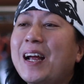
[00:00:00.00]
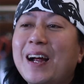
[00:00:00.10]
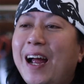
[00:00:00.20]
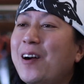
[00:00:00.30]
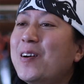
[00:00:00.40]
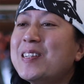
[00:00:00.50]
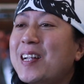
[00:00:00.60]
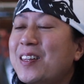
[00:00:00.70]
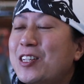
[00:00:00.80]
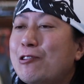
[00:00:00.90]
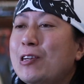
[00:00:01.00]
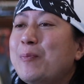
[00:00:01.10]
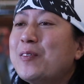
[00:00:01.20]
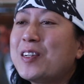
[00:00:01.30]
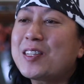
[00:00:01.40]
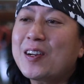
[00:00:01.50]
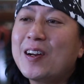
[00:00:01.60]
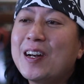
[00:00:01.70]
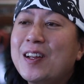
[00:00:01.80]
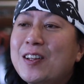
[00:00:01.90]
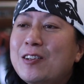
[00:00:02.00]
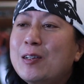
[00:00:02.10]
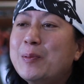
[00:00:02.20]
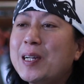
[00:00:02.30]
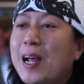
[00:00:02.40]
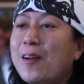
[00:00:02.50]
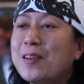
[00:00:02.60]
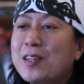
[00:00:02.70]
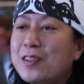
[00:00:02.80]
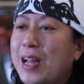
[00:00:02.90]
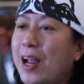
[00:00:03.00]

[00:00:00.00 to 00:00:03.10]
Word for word: I always had this dream of just starting a YouTube channel and just